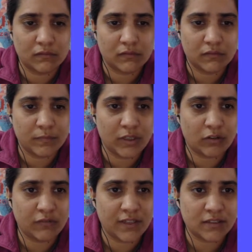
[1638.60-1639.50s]
Bit
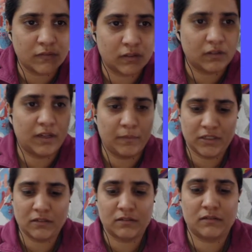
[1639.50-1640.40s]
of guesswork. Let me
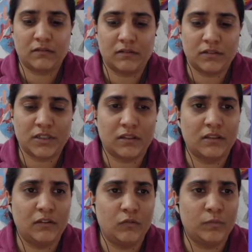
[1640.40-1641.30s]
just shut
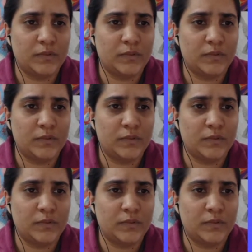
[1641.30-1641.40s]
the loop.